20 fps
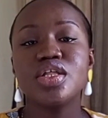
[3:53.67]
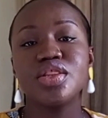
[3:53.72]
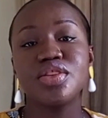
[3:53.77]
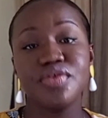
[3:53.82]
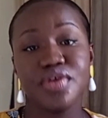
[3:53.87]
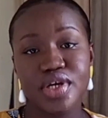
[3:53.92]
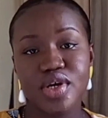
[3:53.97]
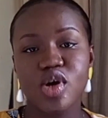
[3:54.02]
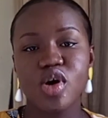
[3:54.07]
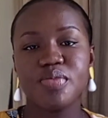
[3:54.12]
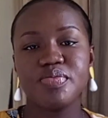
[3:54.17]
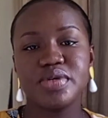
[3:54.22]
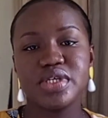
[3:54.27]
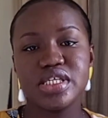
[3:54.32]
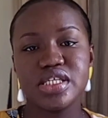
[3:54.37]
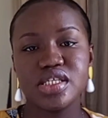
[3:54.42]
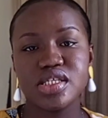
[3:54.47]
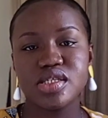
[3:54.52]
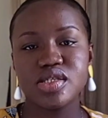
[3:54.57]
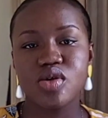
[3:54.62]
3
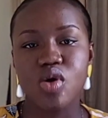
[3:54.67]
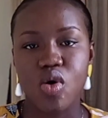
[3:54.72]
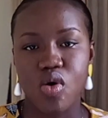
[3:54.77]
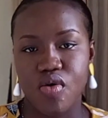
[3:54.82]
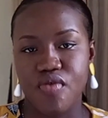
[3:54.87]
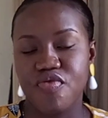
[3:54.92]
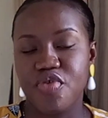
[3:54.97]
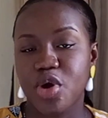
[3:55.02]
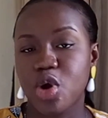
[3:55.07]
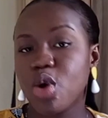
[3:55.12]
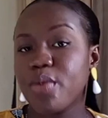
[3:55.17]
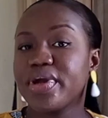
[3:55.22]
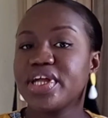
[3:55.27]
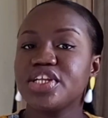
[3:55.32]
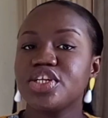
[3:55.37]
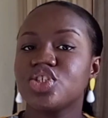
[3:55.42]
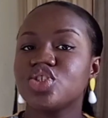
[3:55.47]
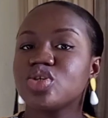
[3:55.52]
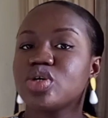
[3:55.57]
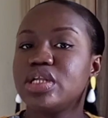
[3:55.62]
copies of
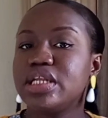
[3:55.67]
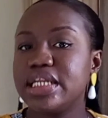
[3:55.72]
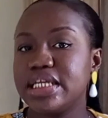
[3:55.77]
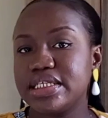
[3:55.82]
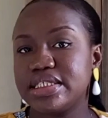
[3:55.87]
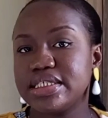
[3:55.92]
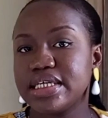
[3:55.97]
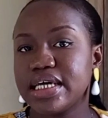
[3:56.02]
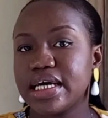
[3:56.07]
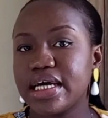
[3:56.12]
recommendation letter.